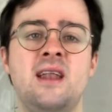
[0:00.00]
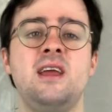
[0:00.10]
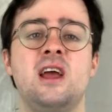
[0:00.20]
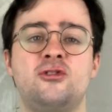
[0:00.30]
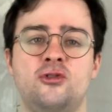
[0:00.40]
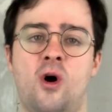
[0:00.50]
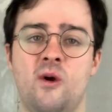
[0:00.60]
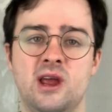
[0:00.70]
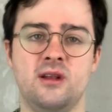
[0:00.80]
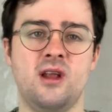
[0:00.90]
any
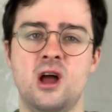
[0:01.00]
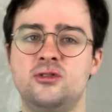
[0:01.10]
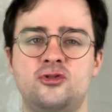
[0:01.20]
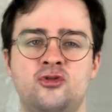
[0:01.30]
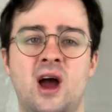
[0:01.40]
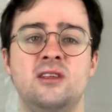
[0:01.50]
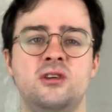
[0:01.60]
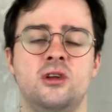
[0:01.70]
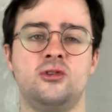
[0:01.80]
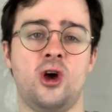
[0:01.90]
historian that's trying to
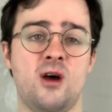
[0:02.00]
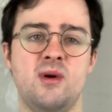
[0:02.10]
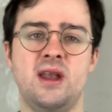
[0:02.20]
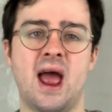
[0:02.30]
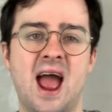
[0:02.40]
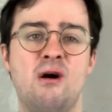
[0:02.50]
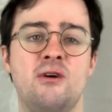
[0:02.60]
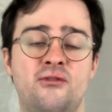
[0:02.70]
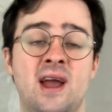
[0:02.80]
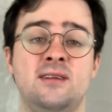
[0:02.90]
determine how
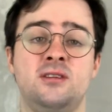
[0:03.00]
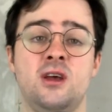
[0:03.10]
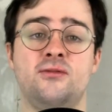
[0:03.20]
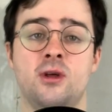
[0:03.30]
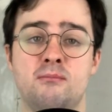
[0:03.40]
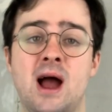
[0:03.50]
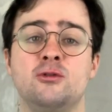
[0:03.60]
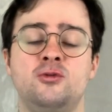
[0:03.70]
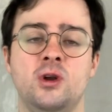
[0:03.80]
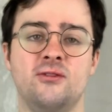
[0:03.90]
effective the
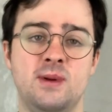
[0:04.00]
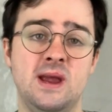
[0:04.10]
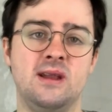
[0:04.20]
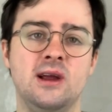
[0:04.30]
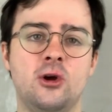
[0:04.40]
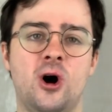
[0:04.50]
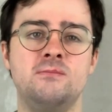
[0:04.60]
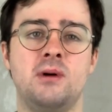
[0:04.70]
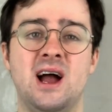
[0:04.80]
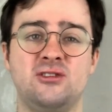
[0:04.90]
mouse would have been in
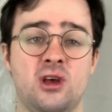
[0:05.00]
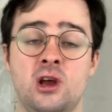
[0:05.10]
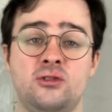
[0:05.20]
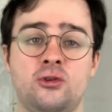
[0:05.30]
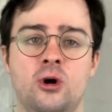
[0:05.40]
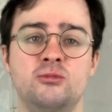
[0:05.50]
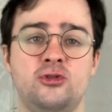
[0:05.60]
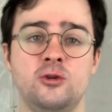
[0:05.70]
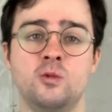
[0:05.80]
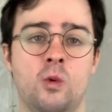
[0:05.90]
combat has come
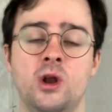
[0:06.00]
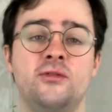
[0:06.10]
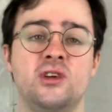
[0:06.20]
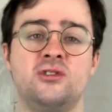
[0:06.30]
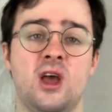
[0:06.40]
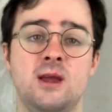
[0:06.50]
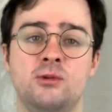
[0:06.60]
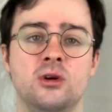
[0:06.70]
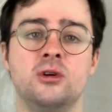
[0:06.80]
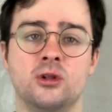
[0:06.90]
to one of the same
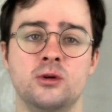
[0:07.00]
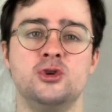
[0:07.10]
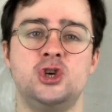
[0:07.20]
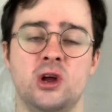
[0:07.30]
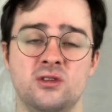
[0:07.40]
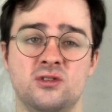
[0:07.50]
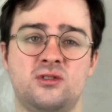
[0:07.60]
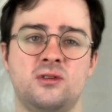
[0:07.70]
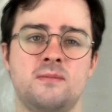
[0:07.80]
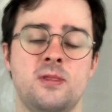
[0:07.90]
conclusions.